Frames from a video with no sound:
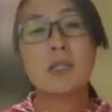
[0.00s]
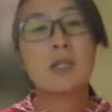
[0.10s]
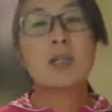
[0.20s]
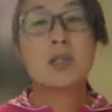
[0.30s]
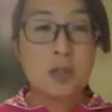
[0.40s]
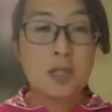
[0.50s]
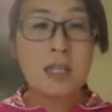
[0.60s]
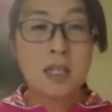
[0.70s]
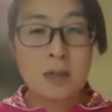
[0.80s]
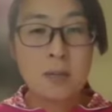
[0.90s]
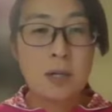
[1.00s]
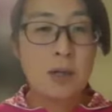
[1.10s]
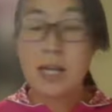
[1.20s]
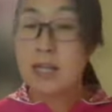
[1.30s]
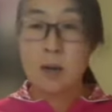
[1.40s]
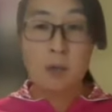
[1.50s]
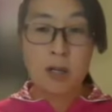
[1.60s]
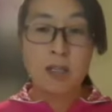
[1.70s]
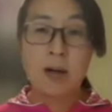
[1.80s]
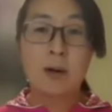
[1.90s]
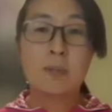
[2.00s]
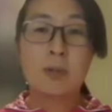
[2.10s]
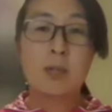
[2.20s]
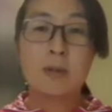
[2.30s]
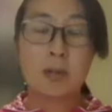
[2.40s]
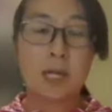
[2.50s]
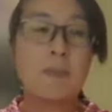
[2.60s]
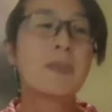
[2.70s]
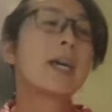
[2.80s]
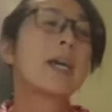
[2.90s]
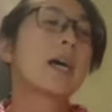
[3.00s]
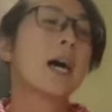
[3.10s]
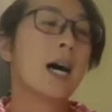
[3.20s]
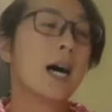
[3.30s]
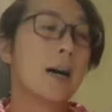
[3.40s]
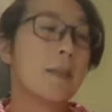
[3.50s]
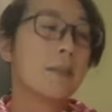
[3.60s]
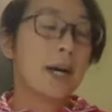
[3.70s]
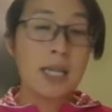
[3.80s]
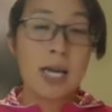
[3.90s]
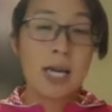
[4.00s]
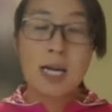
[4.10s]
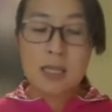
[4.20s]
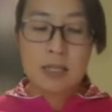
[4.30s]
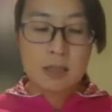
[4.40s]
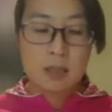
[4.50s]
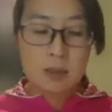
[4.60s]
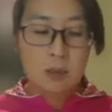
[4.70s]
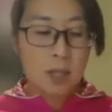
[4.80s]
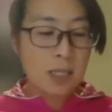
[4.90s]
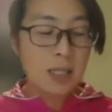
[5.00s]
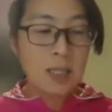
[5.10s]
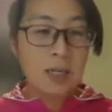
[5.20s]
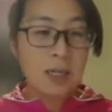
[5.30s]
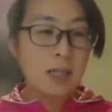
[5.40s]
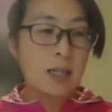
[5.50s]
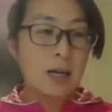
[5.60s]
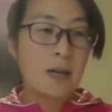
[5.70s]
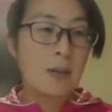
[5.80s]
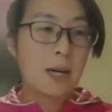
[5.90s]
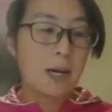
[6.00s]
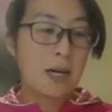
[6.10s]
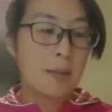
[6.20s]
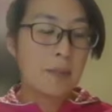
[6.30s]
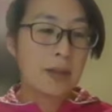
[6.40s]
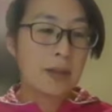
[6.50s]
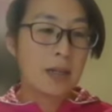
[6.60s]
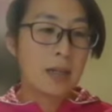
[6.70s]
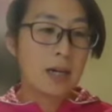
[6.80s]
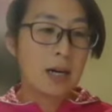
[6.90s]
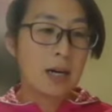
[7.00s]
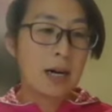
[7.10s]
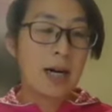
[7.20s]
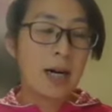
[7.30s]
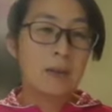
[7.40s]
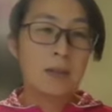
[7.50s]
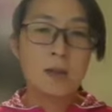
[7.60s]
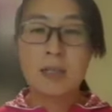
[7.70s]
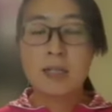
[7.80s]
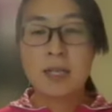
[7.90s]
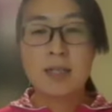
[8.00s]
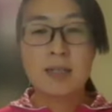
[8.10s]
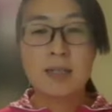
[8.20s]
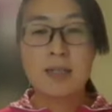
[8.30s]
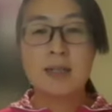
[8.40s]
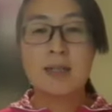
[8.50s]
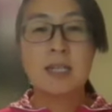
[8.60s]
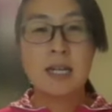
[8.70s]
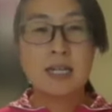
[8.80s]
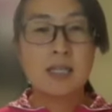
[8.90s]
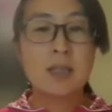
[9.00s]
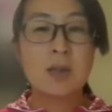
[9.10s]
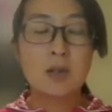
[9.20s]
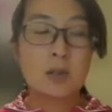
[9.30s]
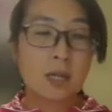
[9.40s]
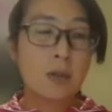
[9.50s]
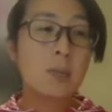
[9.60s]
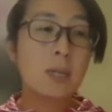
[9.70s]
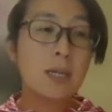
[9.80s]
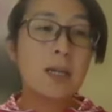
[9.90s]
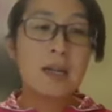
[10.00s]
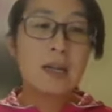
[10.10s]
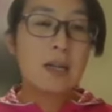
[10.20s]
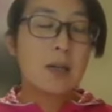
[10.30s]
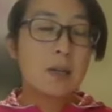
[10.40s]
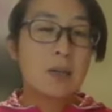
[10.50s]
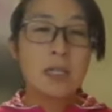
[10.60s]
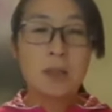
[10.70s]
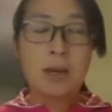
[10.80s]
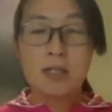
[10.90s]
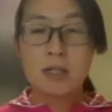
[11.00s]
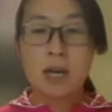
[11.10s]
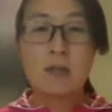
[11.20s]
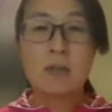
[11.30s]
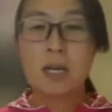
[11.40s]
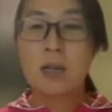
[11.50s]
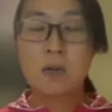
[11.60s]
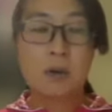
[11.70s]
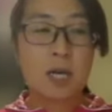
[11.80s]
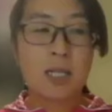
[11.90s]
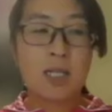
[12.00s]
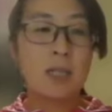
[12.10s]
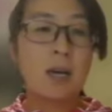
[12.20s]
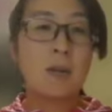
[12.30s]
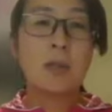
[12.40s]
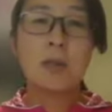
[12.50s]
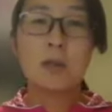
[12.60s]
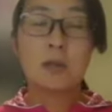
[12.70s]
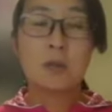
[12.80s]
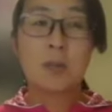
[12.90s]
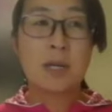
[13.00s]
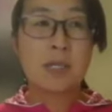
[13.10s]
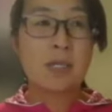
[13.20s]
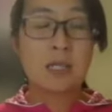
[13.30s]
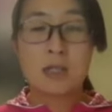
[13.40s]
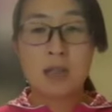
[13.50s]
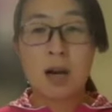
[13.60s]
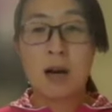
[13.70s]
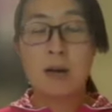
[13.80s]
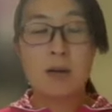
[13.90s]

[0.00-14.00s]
with her using the interpreter and they worked out beautifully. Um, but yeah, like any, anytime, um, I have something like this, you know, try to be really patient advocate for any time, you know, the patient is not